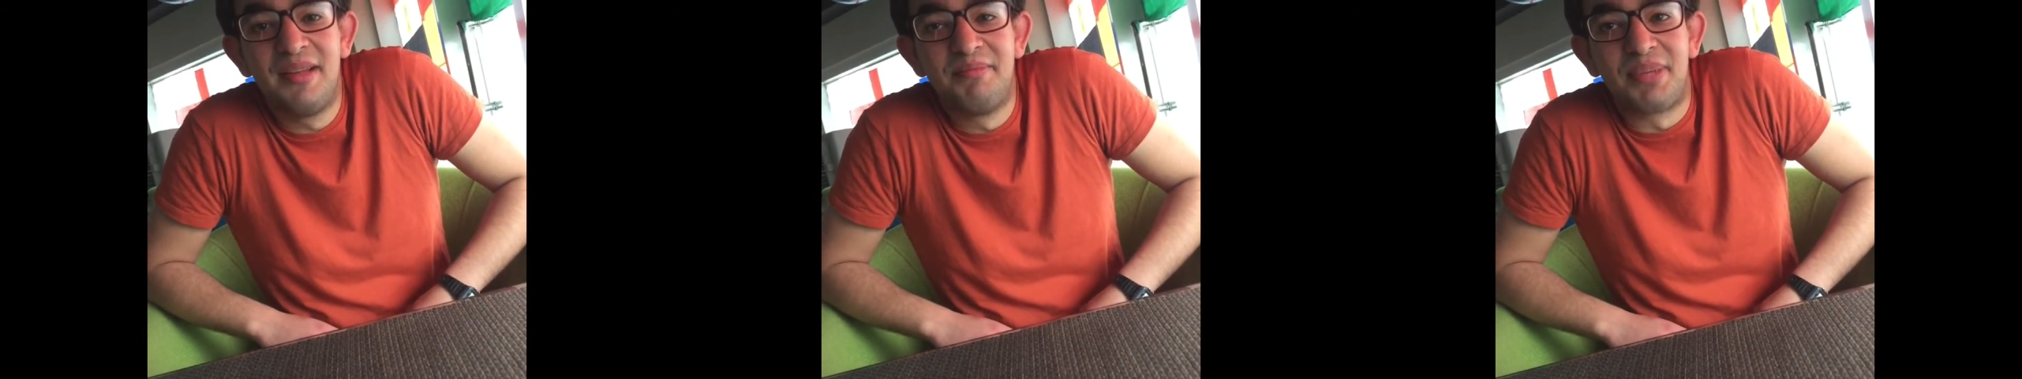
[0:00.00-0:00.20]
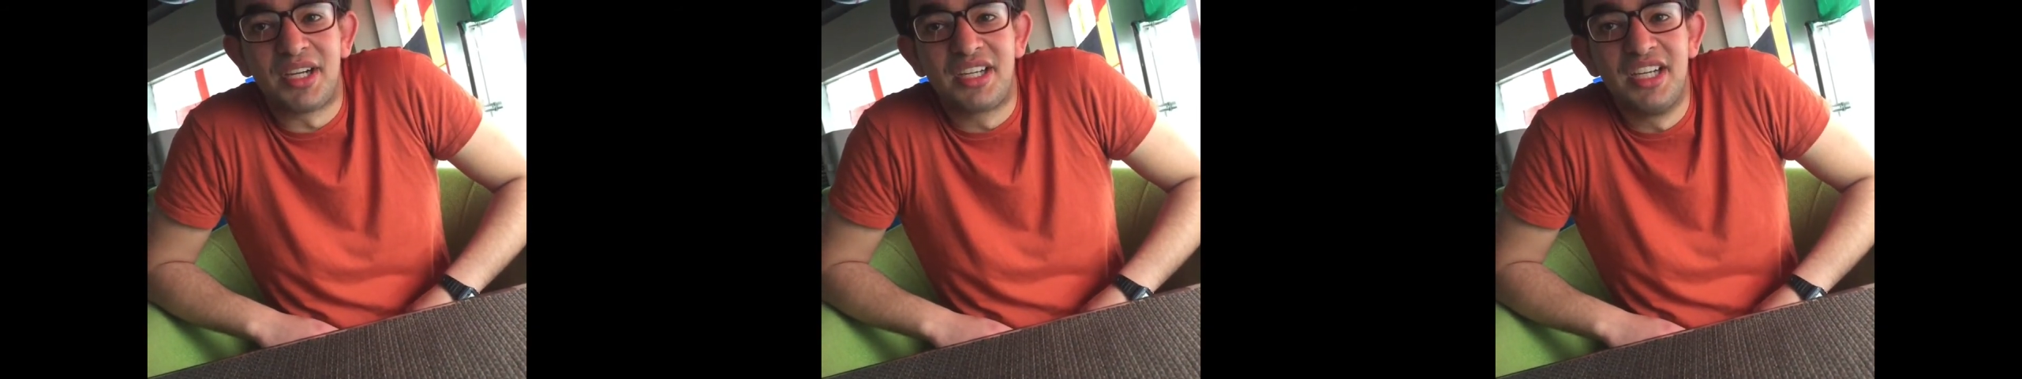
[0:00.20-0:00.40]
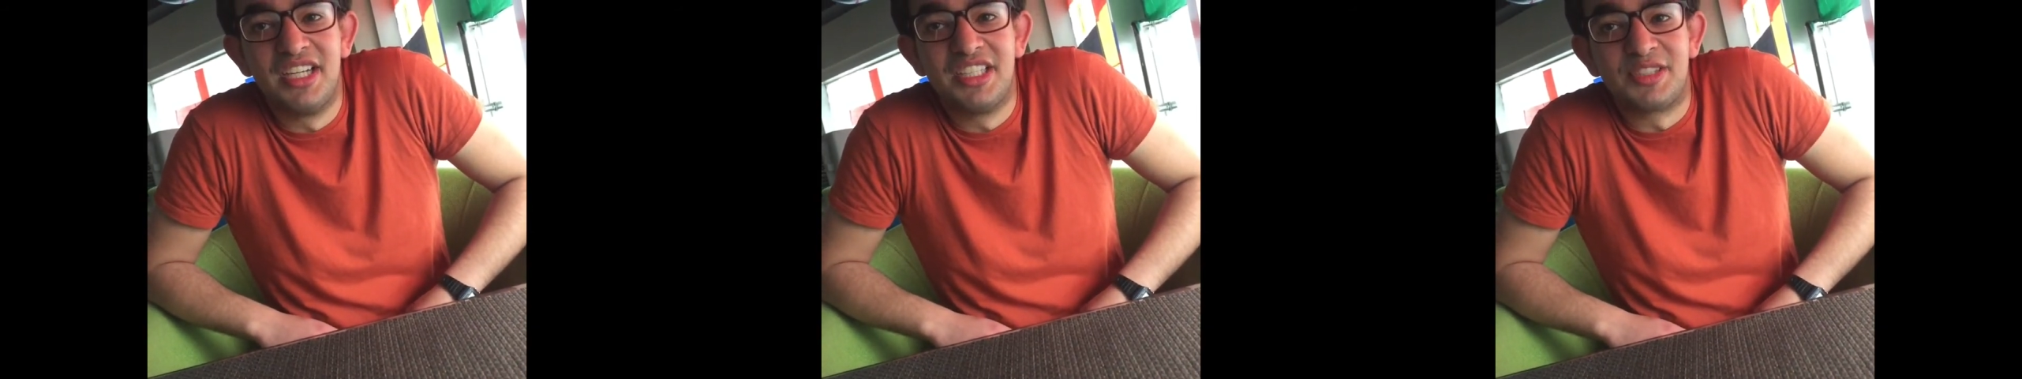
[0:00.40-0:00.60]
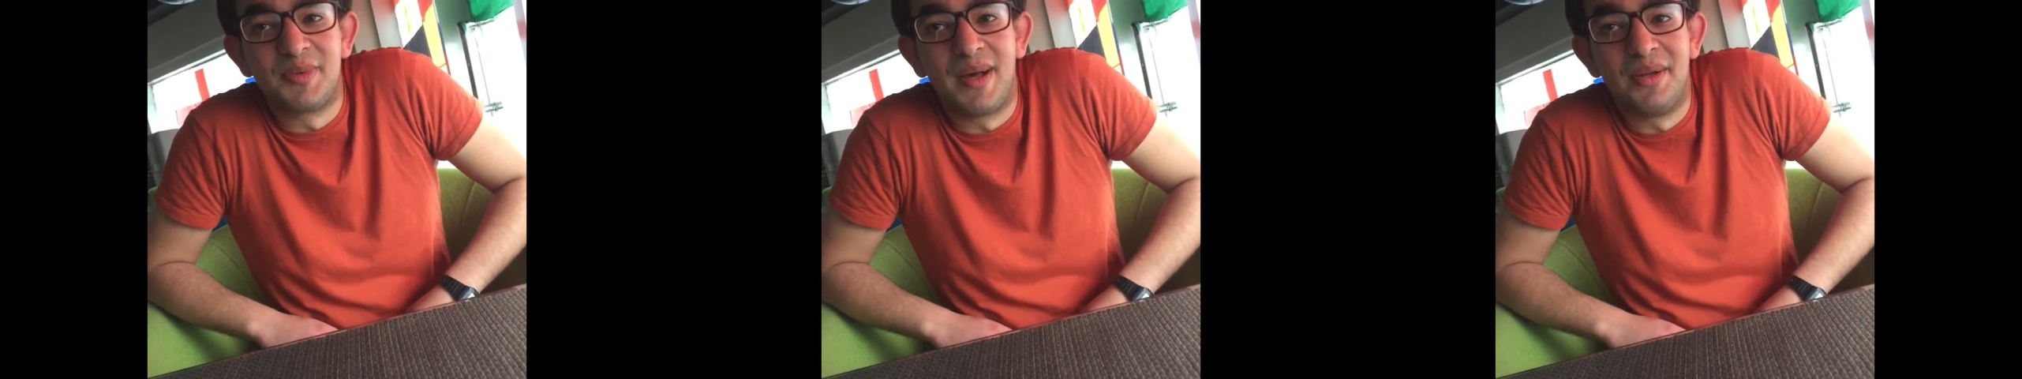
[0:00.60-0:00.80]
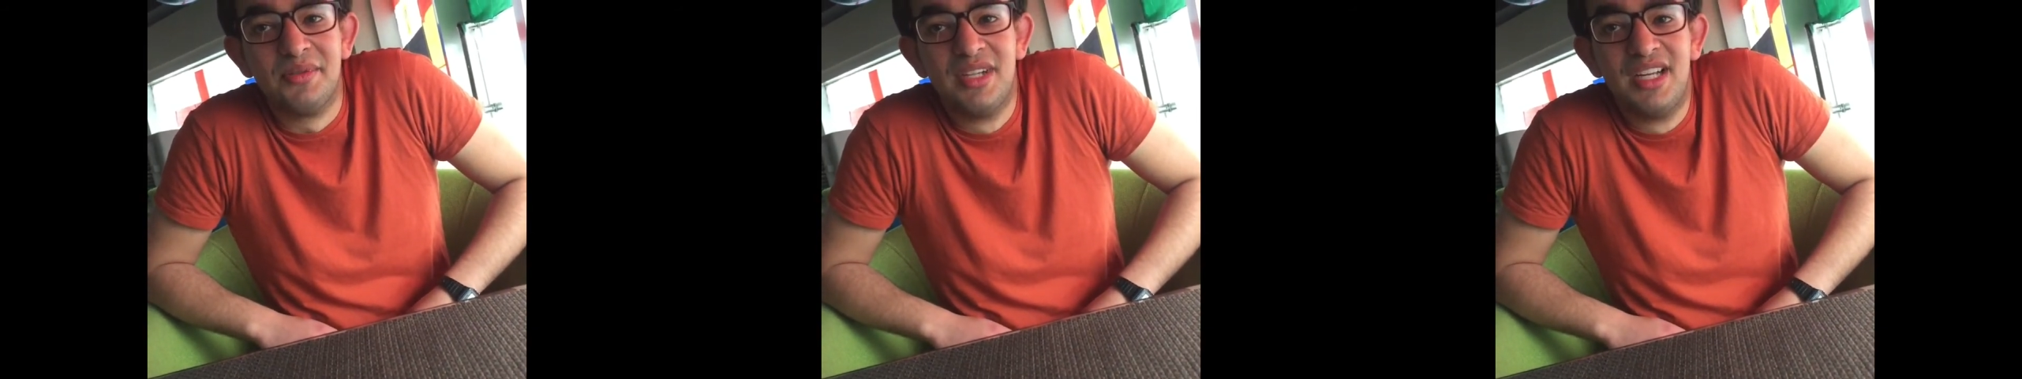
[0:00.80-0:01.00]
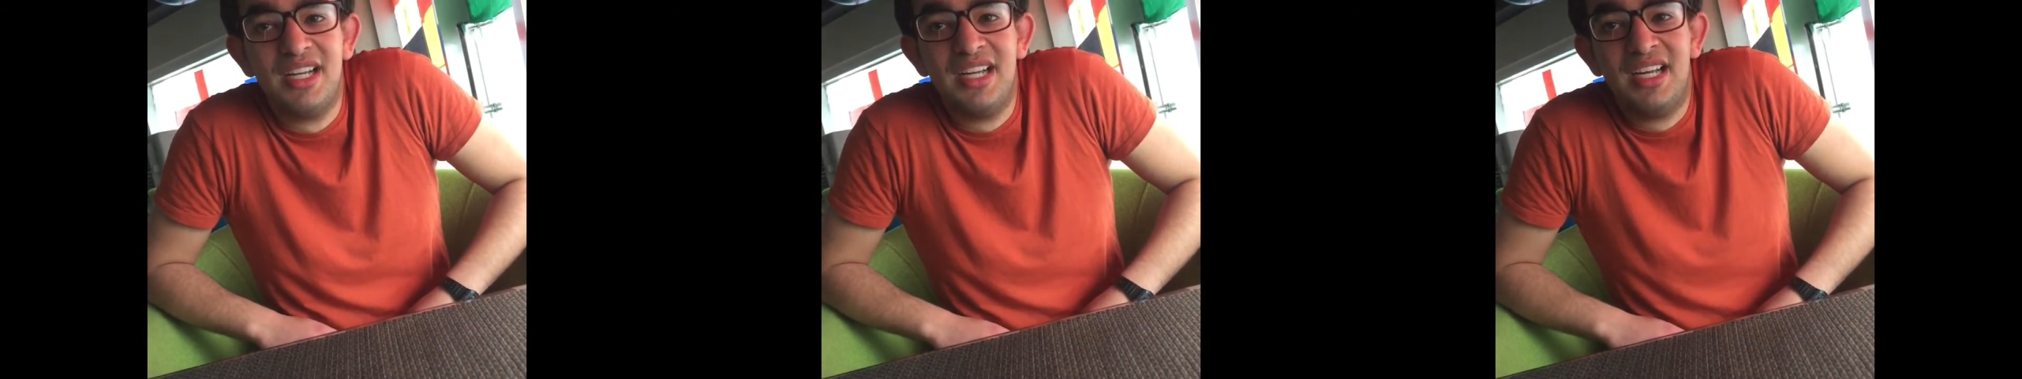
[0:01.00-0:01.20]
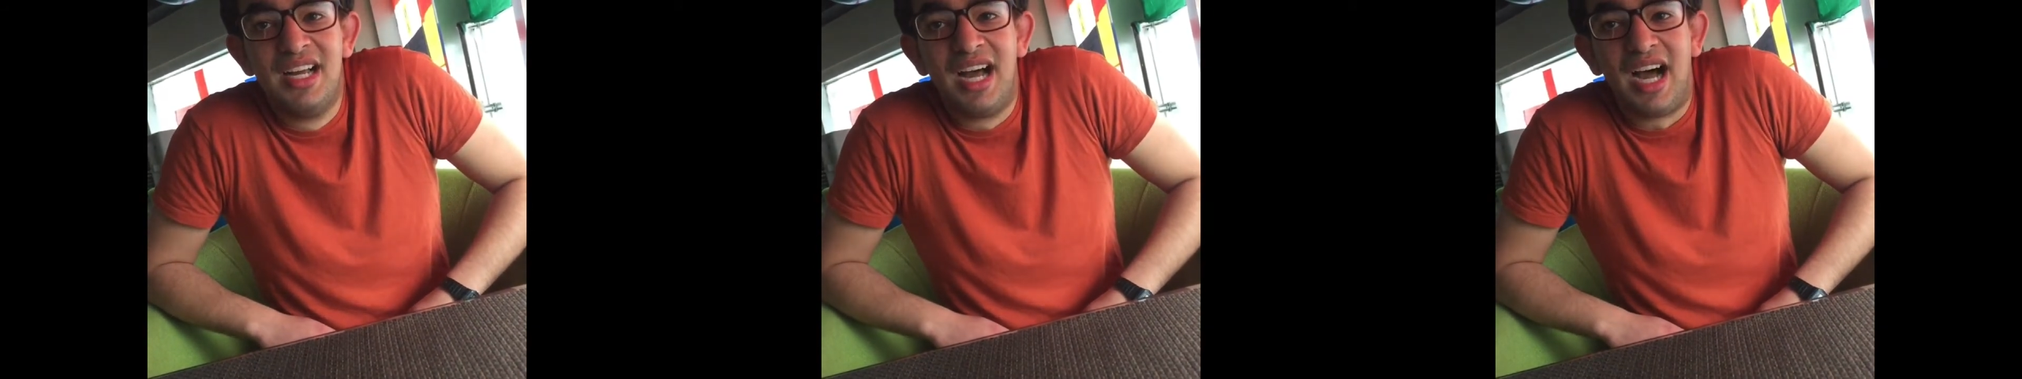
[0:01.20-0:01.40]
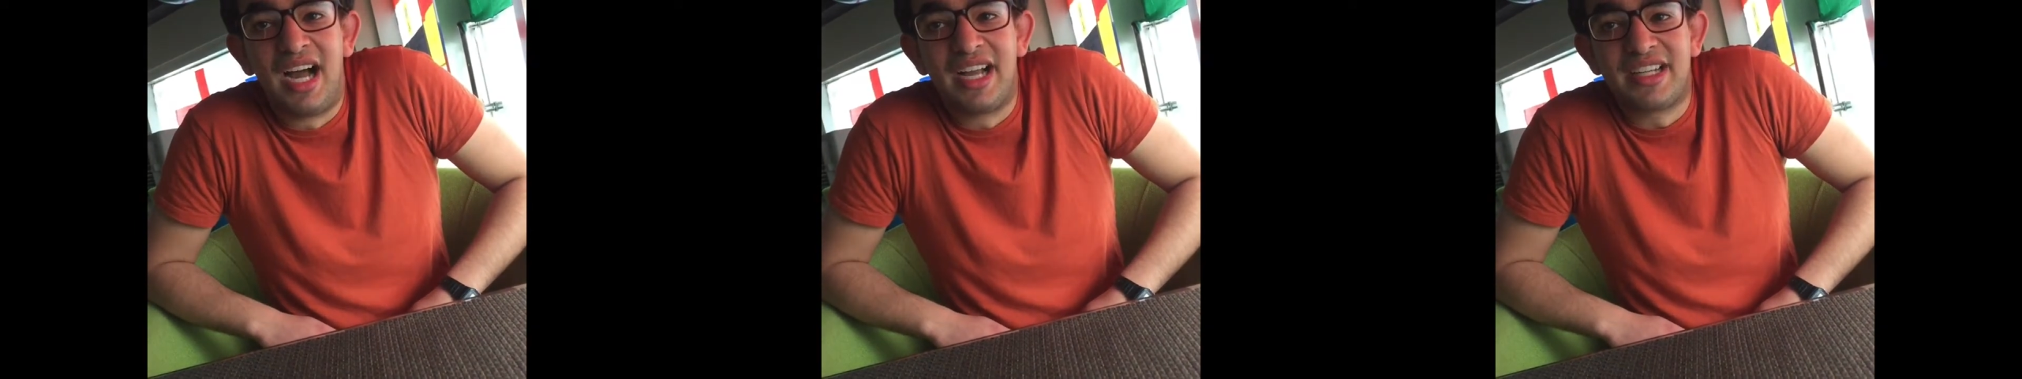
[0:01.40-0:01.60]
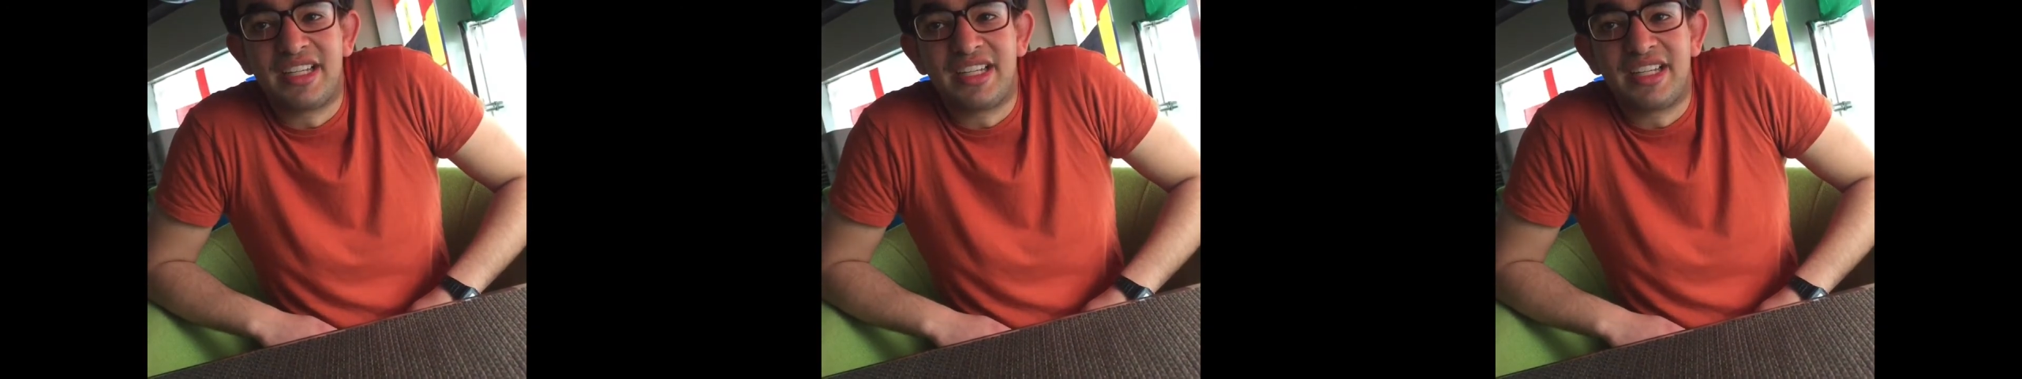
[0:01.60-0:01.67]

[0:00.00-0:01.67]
Because, well, I